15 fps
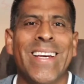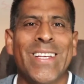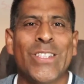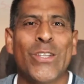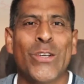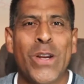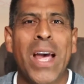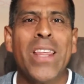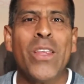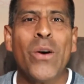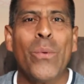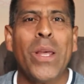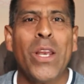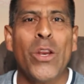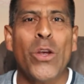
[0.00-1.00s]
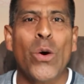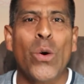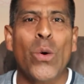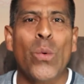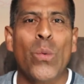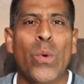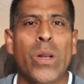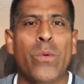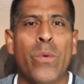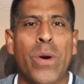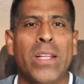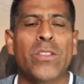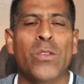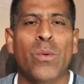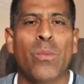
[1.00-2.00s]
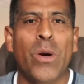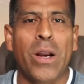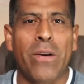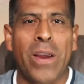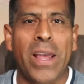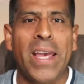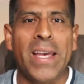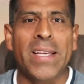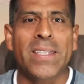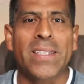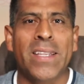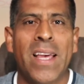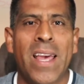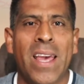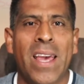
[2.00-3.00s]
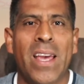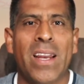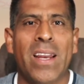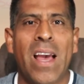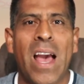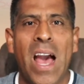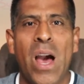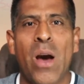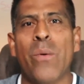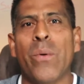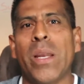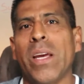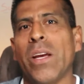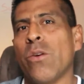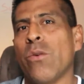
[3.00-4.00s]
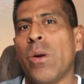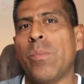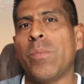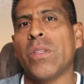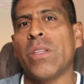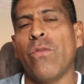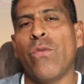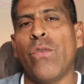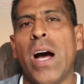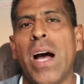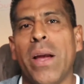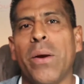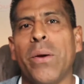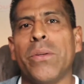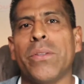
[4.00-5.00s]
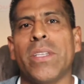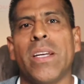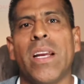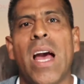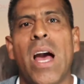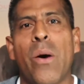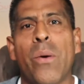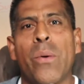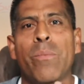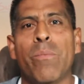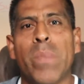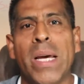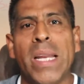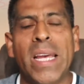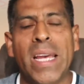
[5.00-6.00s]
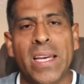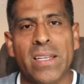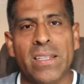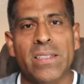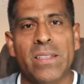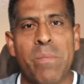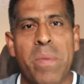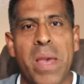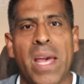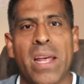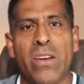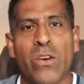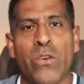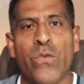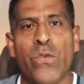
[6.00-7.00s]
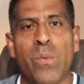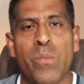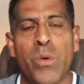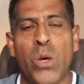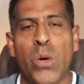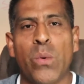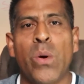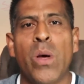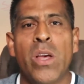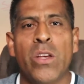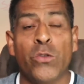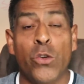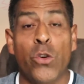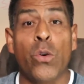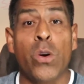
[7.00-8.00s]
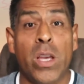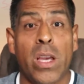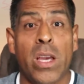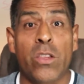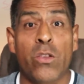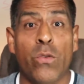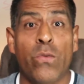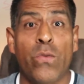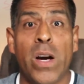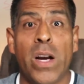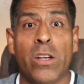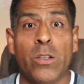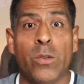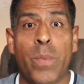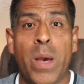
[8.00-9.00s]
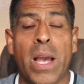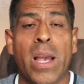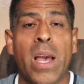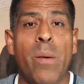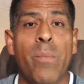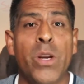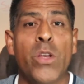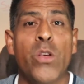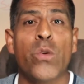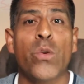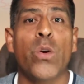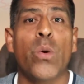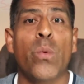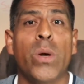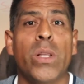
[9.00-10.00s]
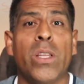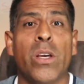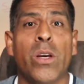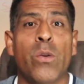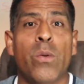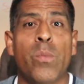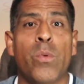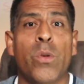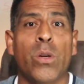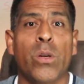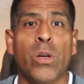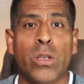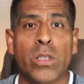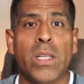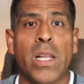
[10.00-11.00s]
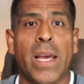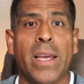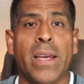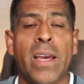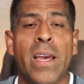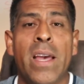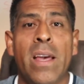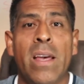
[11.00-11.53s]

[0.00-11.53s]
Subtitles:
So now that we know what ransomware is and how it encrypts the files and how money is demanded from you so you can get your files back, I'm going to show you what the encryption looks like.